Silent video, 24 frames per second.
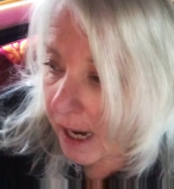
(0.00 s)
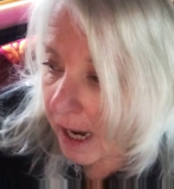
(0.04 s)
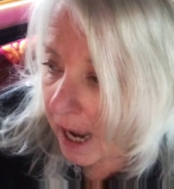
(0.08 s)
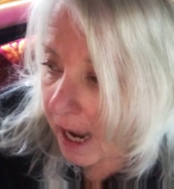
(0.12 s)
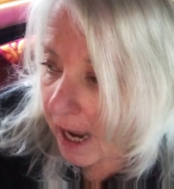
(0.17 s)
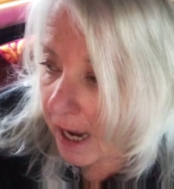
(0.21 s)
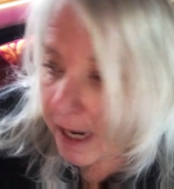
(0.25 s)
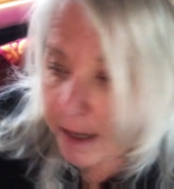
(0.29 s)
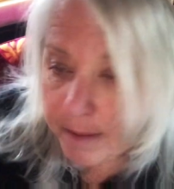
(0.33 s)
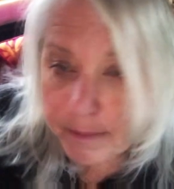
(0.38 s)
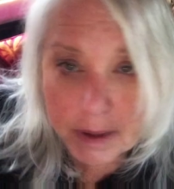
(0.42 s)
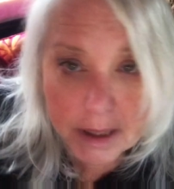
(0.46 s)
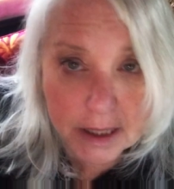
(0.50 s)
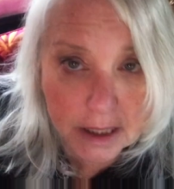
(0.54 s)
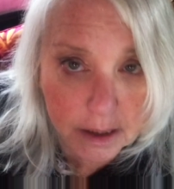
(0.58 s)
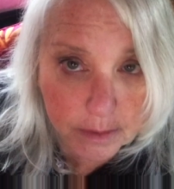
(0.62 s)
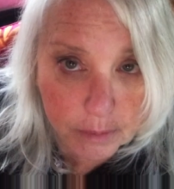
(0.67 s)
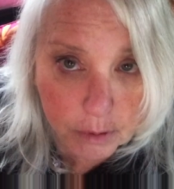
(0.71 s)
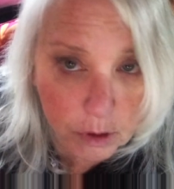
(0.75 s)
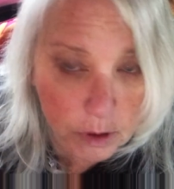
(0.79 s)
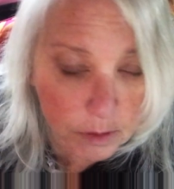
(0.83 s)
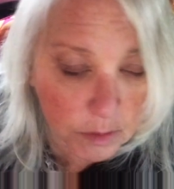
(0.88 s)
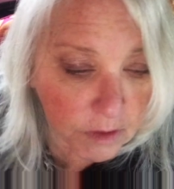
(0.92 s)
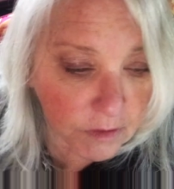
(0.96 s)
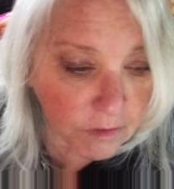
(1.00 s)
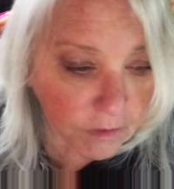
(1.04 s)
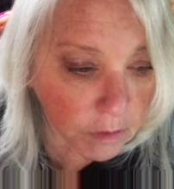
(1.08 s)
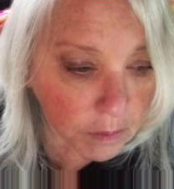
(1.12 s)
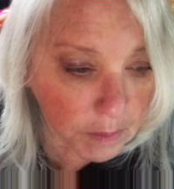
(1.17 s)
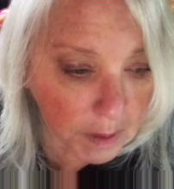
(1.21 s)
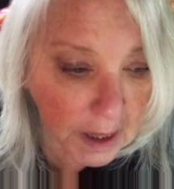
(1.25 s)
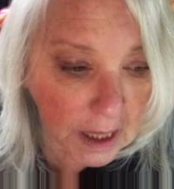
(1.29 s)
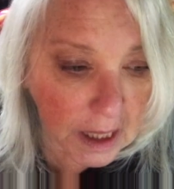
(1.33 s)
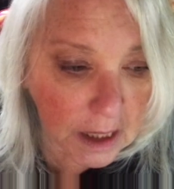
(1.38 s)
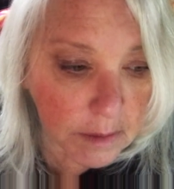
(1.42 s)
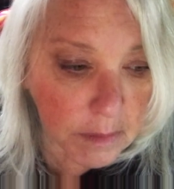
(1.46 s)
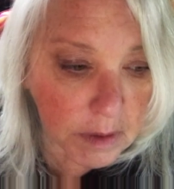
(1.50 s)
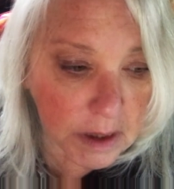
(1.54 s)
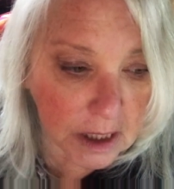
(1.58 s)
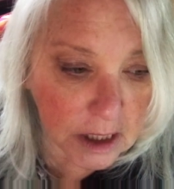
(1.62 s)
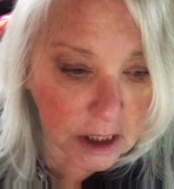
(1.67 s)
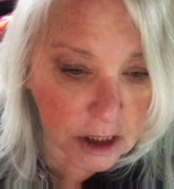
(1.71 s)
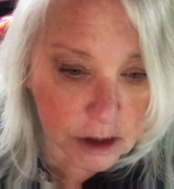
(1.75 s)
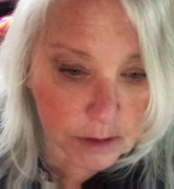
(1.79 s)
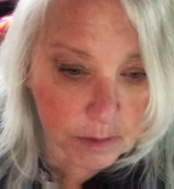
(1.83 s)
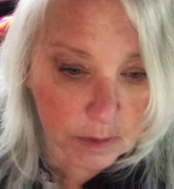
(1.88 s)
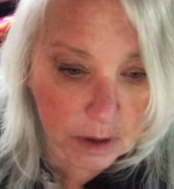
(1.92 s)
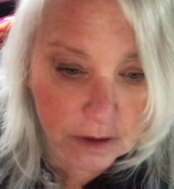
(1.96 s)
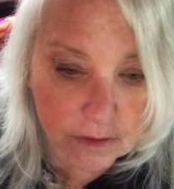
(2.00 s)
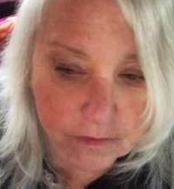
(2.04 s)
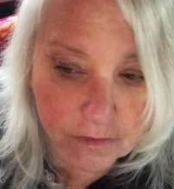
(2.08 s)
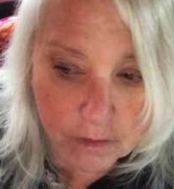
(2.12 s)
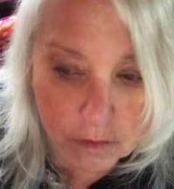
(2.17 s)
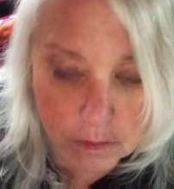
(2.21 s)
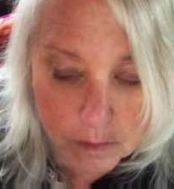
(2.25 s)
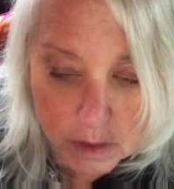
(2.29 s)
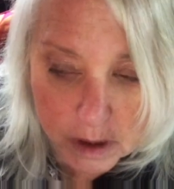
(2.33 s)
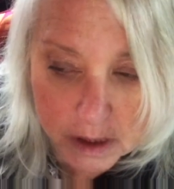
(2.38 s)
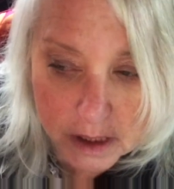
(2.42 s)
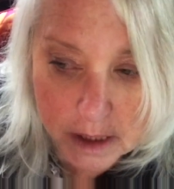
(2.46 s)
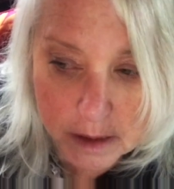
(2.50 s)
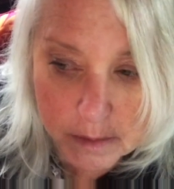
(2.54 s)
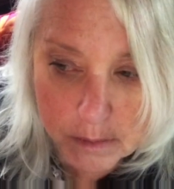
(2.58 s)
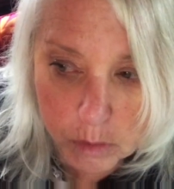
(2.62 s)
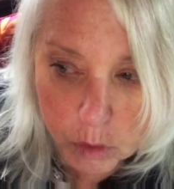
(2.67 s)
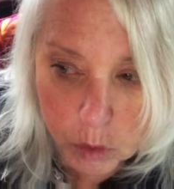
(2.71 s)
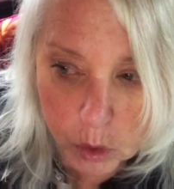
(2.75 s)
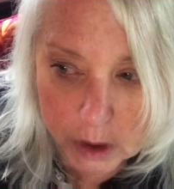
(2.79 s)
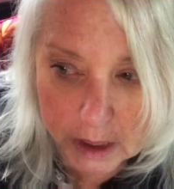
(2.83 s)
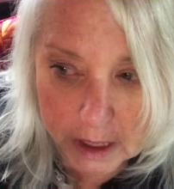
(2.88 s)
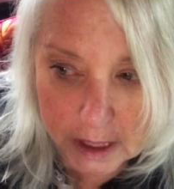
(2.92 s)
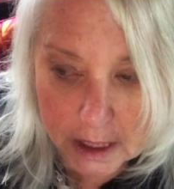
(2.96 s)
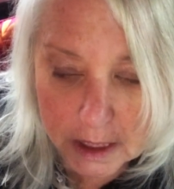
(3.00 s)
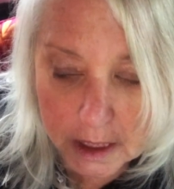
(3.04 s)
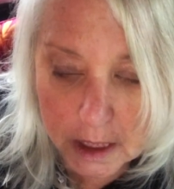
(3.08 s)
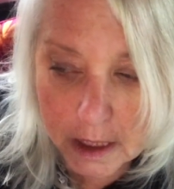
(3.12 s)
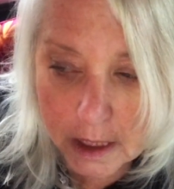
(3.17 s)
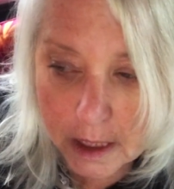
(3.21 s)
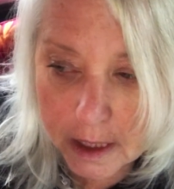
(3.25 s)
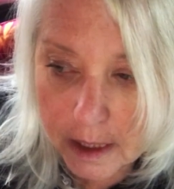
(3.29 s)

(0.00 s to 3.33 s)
I had made an appointment for pain management for Monday morning.